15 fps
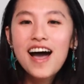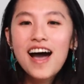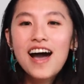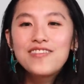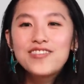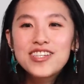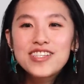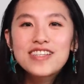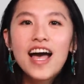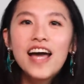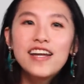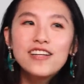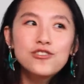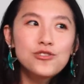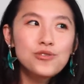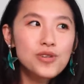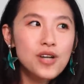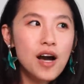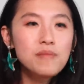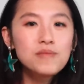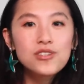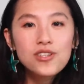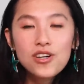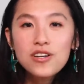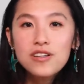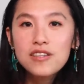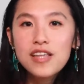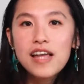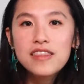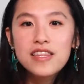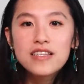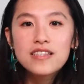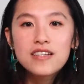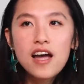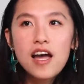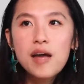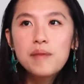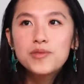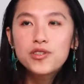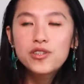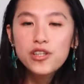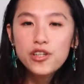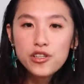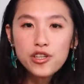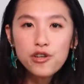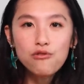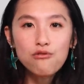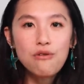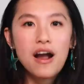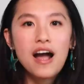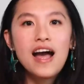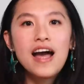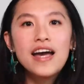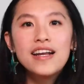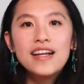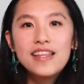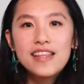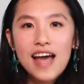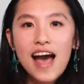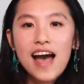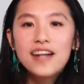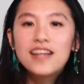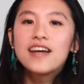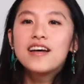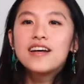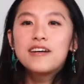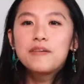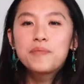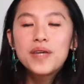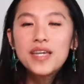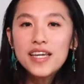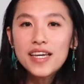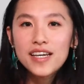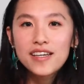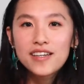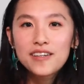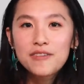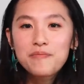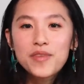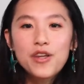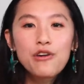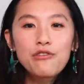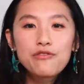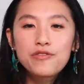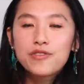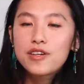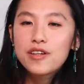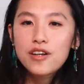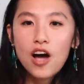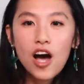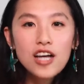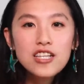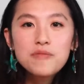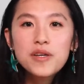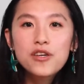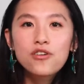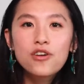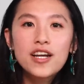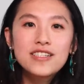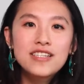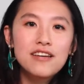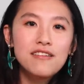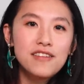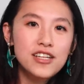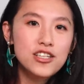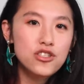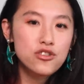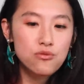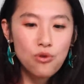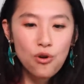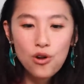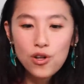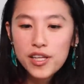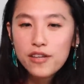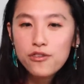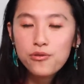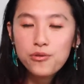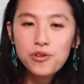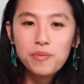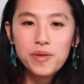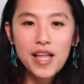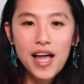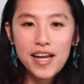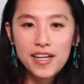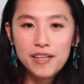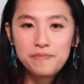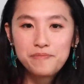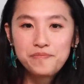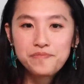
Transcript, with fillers: have decided to come to earth at this time to literally ride that peak of cosmic creativity just rolling through the planet.